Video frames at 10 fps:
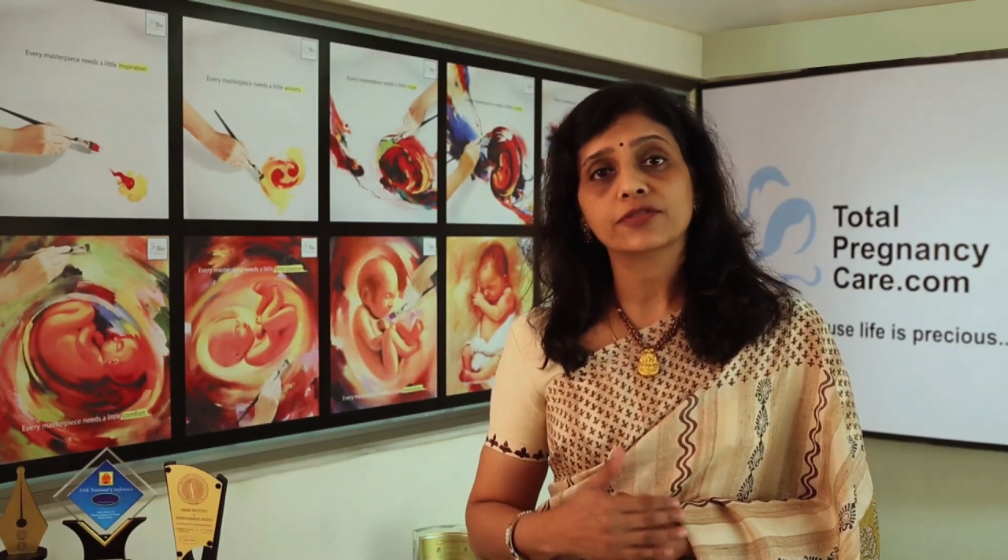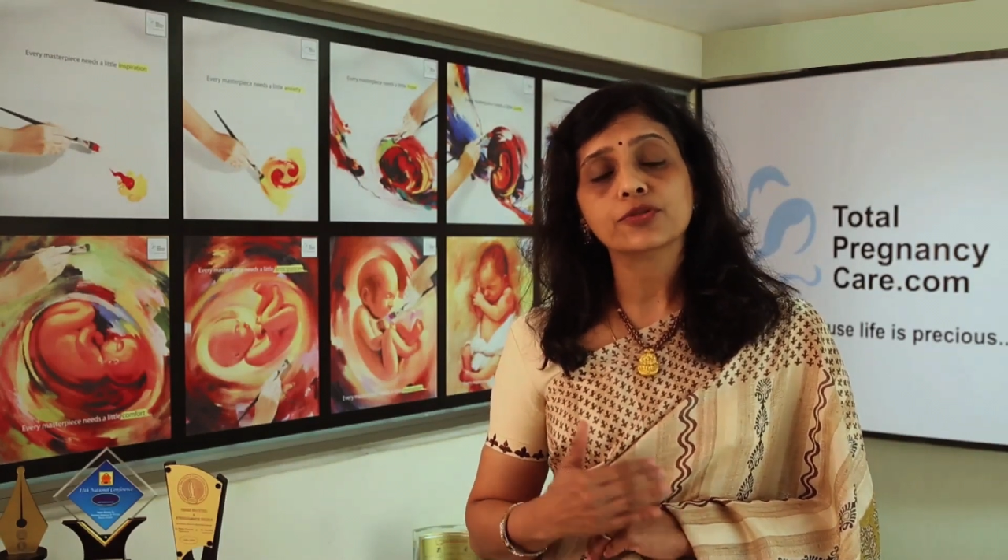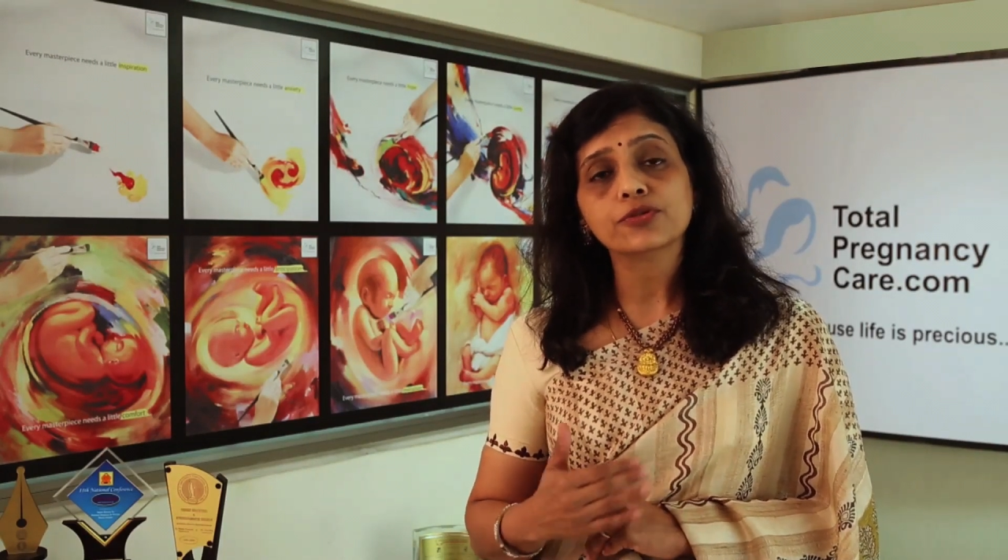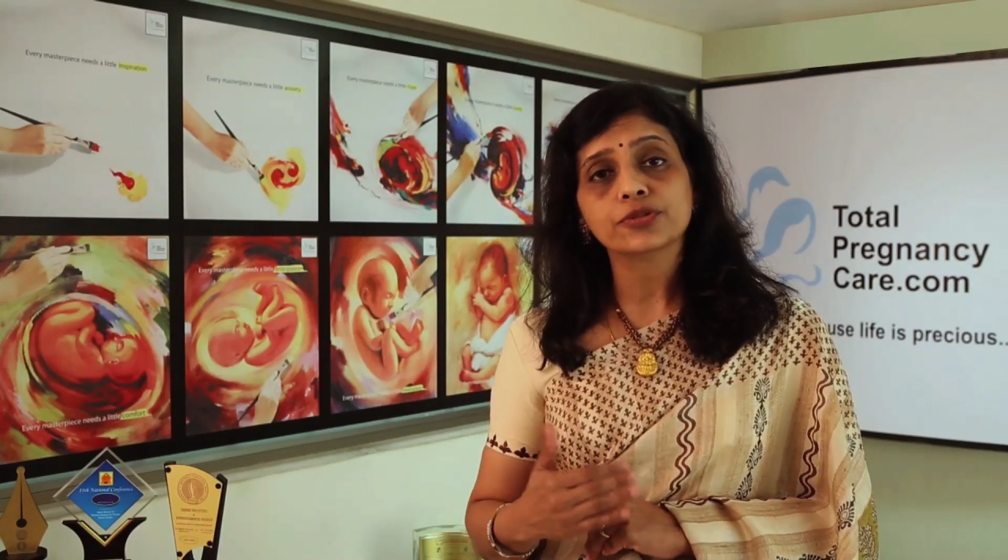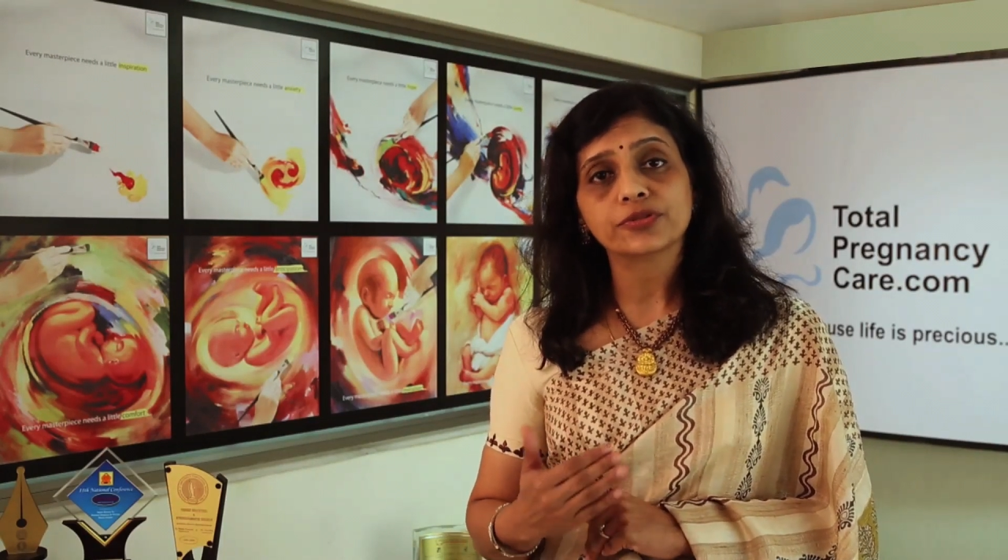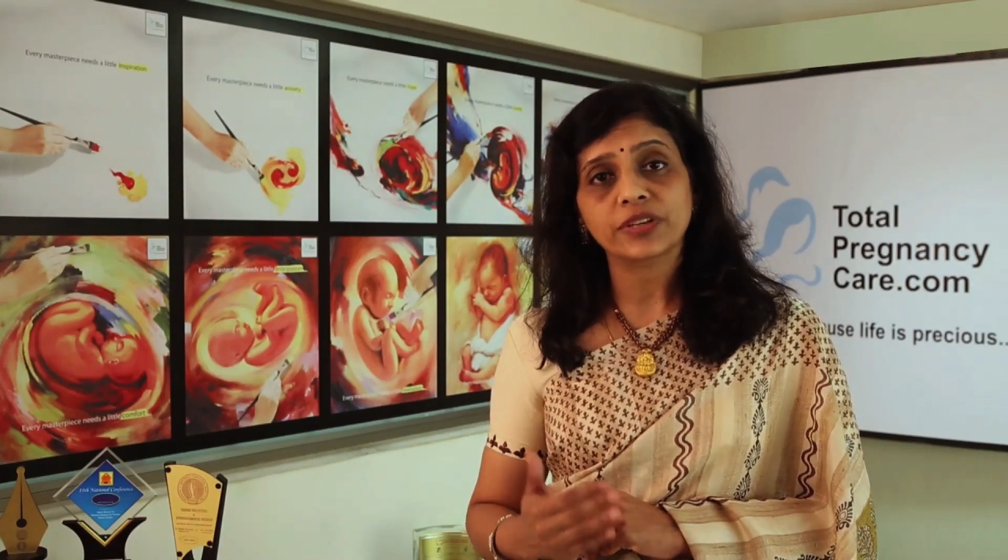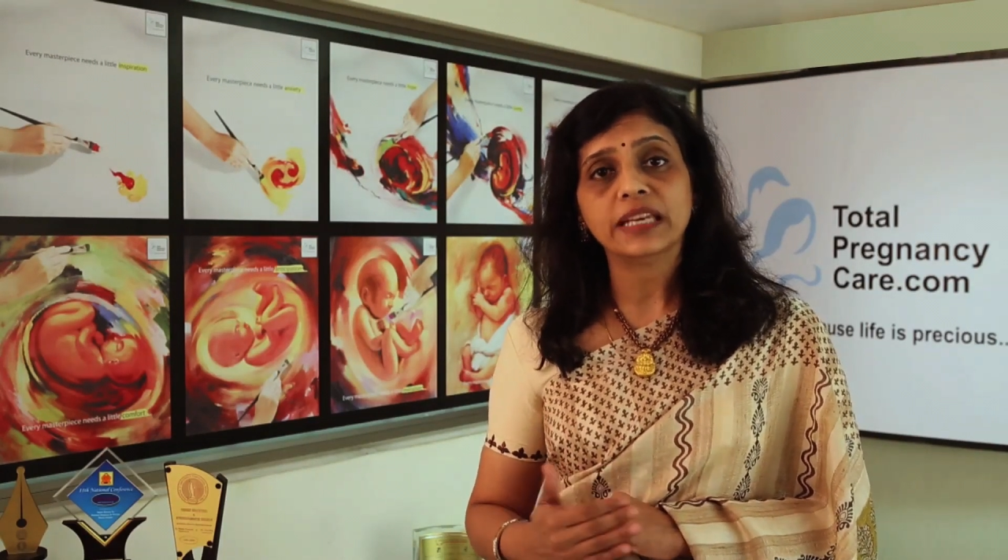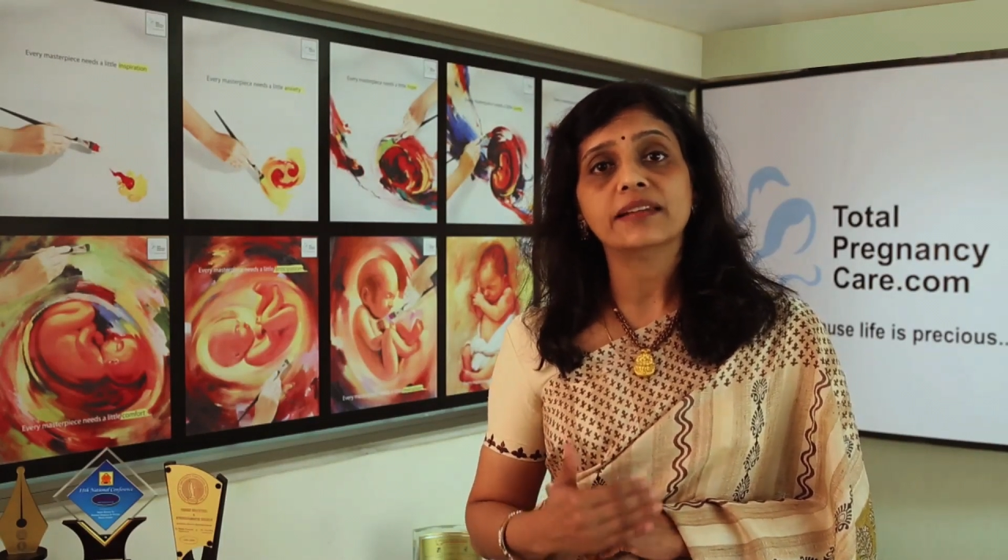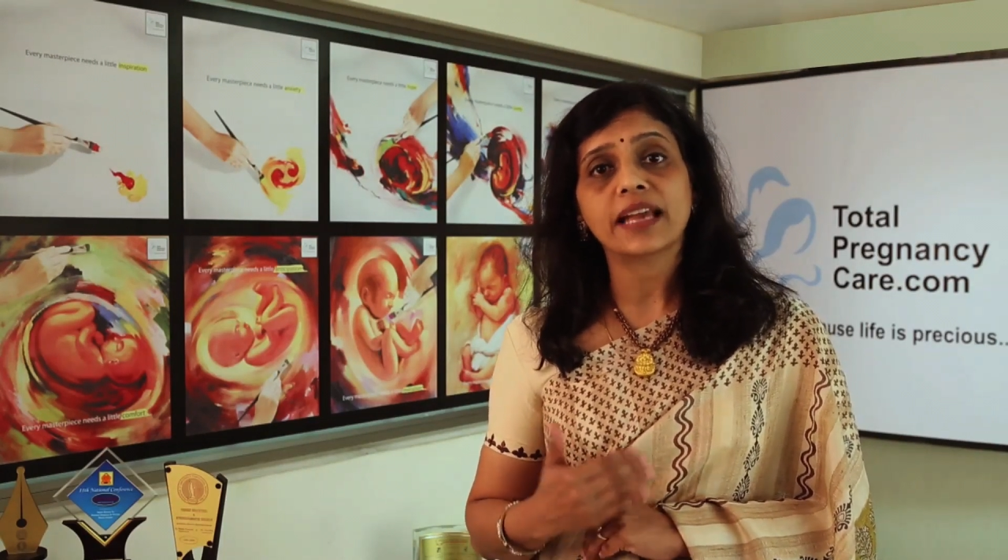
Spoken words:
2 to 3